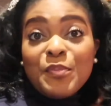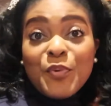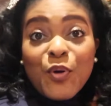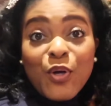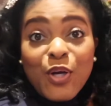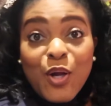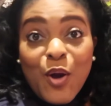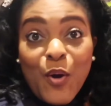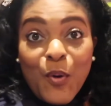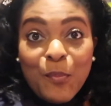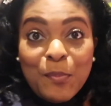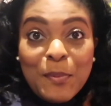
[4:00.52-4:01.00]
I'm
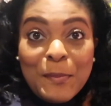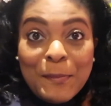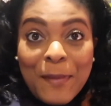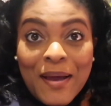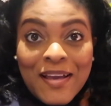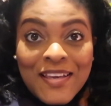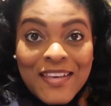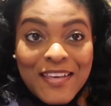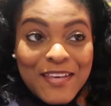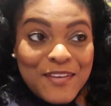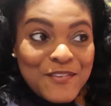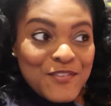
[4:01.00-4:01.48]
gonna open
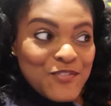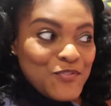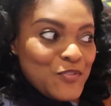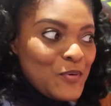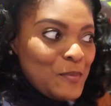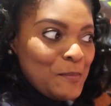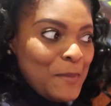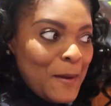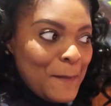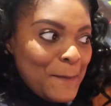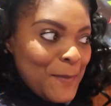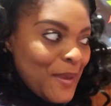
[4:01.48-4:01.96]
my gifts
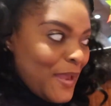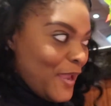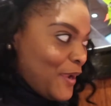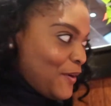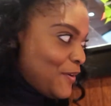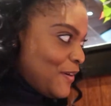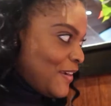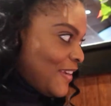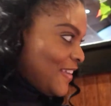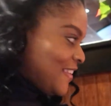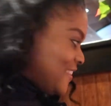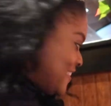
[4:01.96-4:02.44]
for my
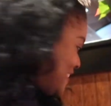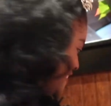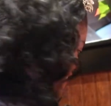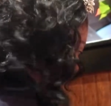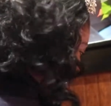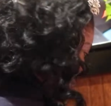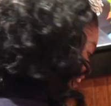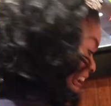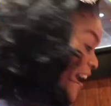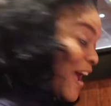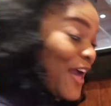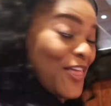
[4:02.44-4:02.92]
parents.
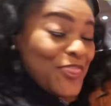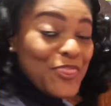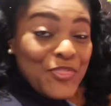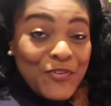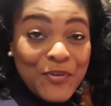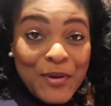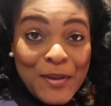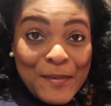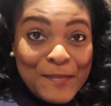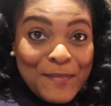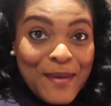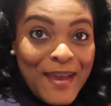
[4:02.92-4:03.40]
I got
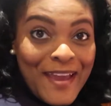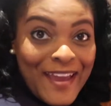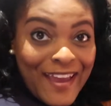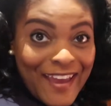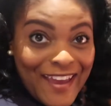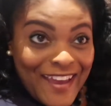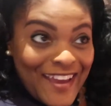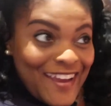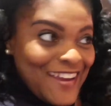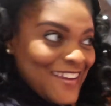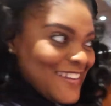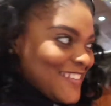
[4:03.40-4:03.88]
three
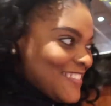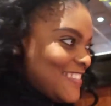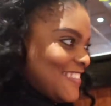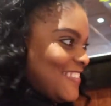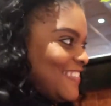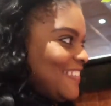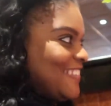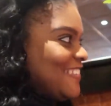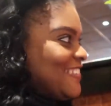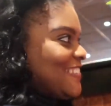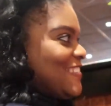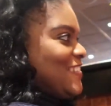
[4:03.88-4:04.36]

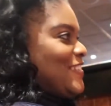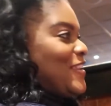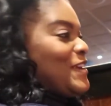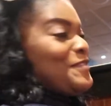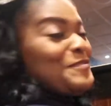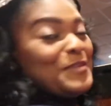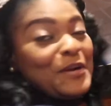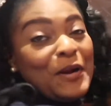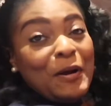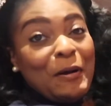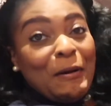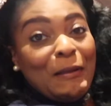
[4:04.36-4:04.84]
bags. They
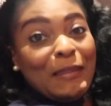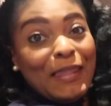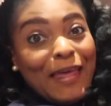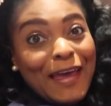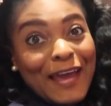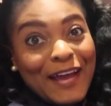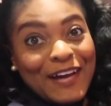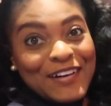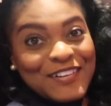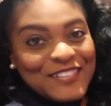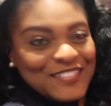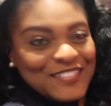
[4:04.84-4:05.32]
went all out.